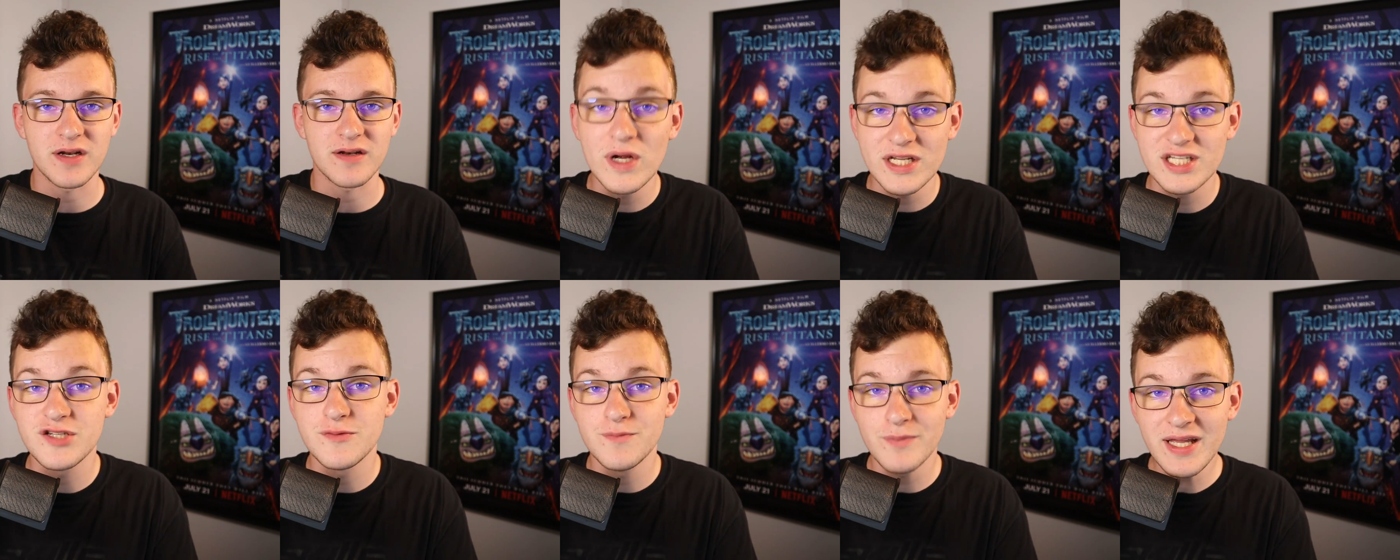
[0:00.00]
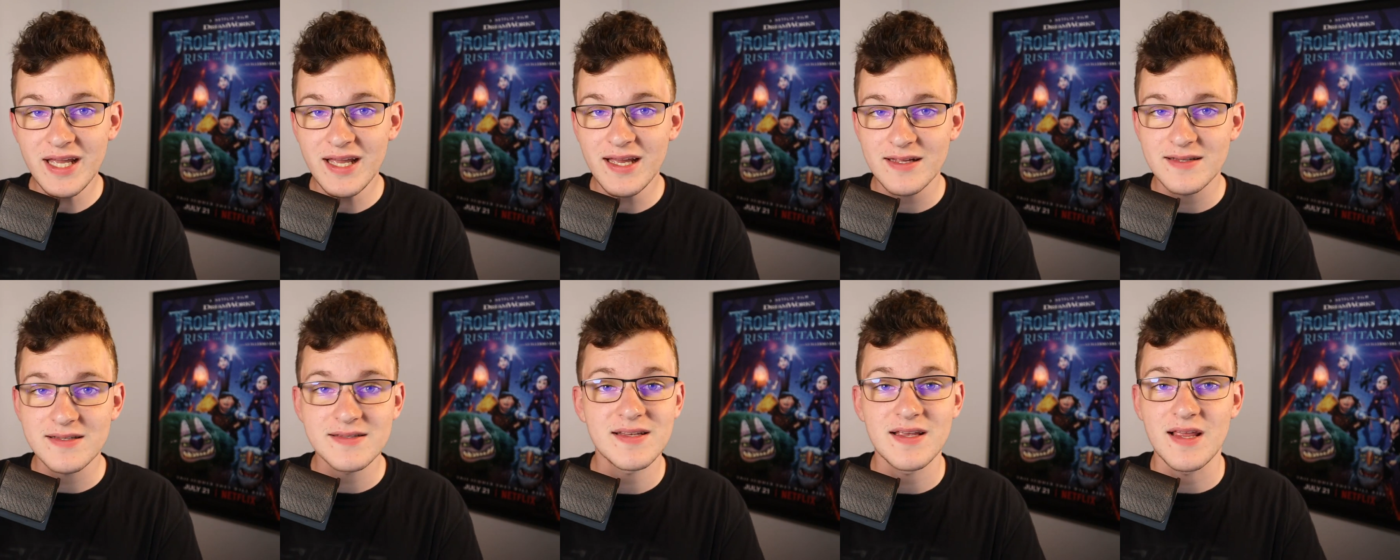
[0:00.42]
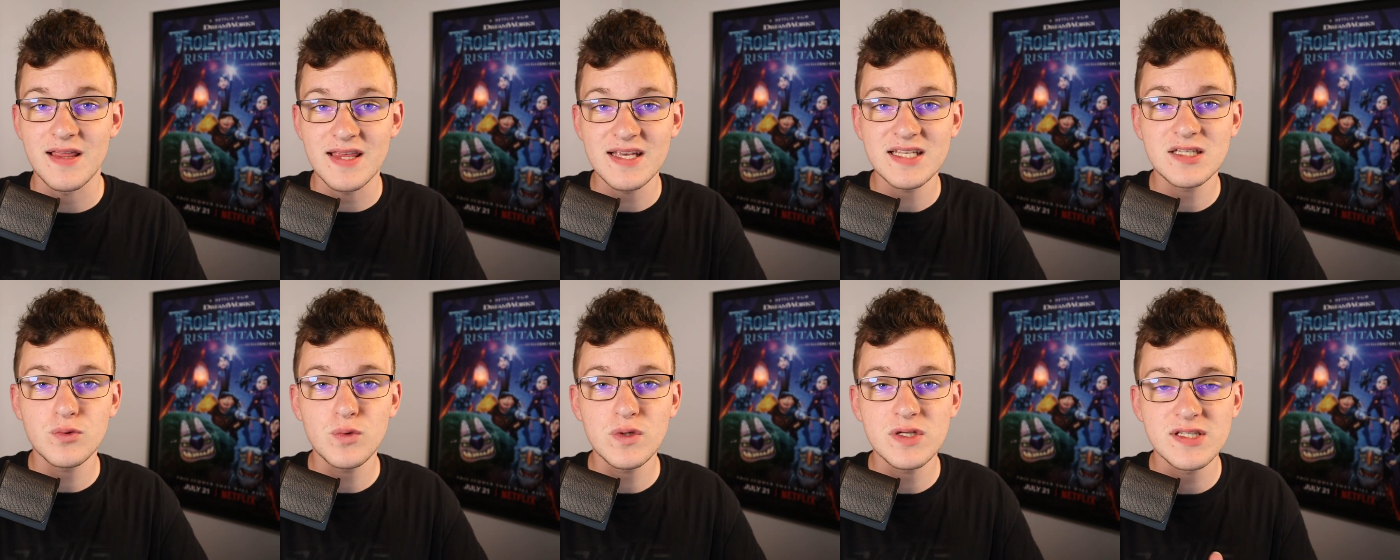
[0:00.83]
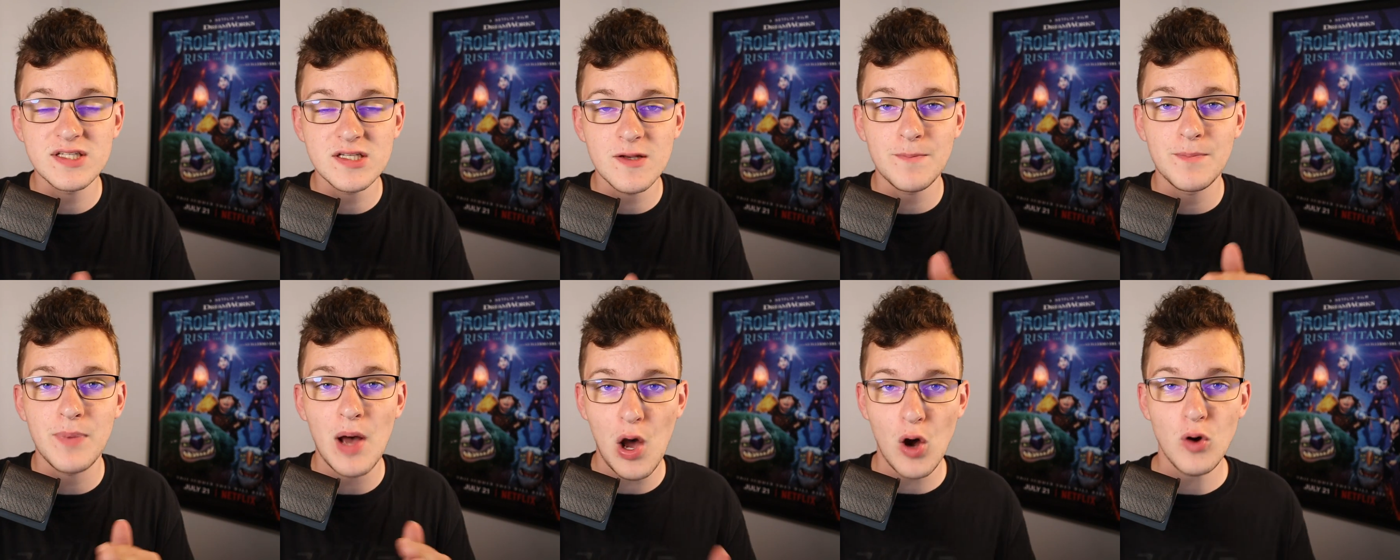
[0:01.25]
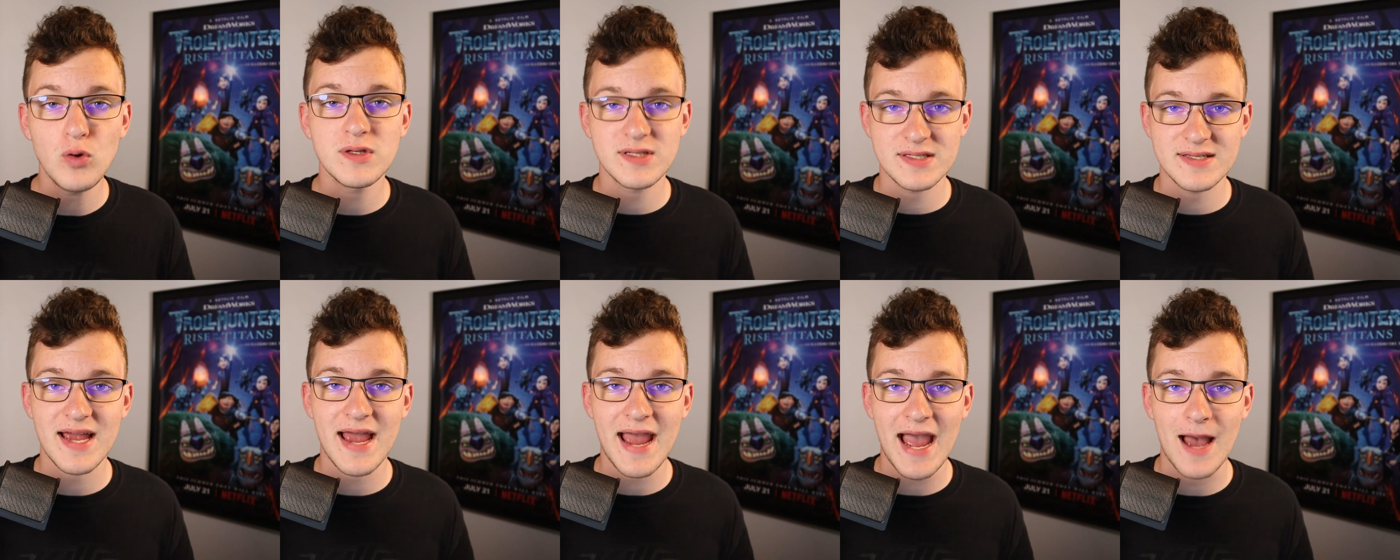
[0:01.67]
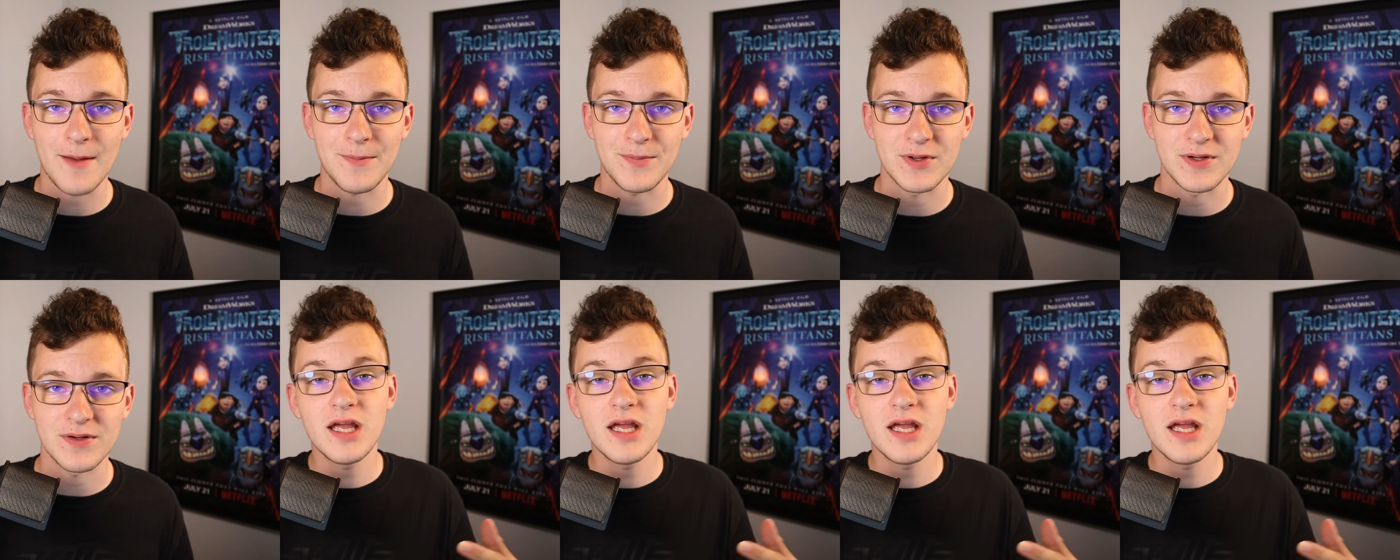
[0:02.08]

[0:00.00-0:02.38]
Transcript: which means this was supposed to happen.